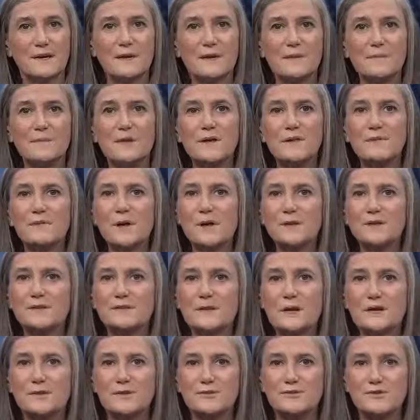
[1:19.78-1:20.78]
Meanwhile,
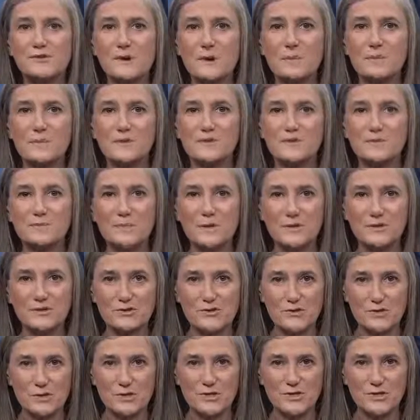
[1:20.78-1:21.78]
Donald Trump has picked
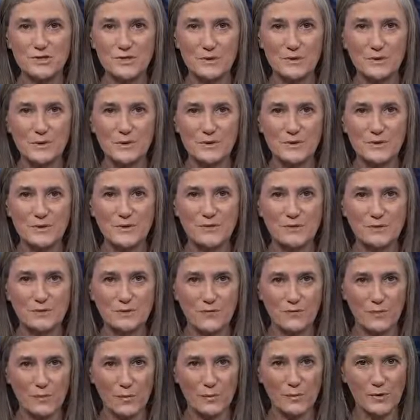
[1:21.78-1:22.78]
George W. Bush's
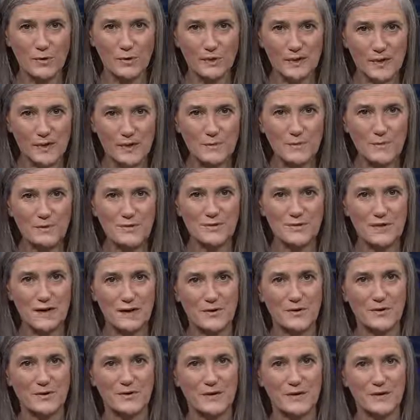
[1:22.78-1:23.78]
former Labor
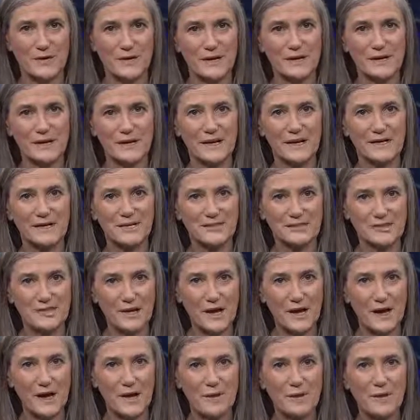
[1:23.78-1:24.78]
Secretary, Elaine
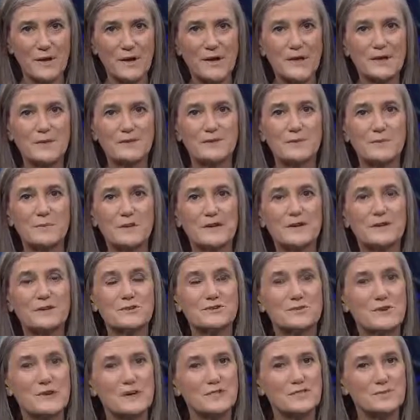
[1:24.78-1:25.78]
Chao, to be
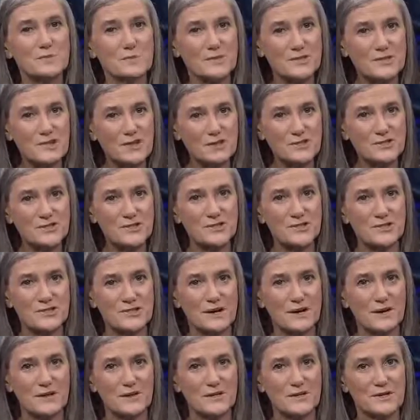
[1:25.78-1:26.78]
Transportation
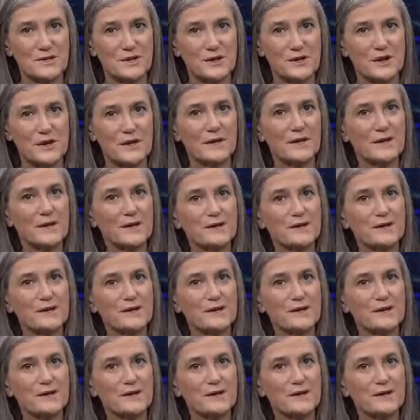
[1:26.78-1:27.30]
Secretary.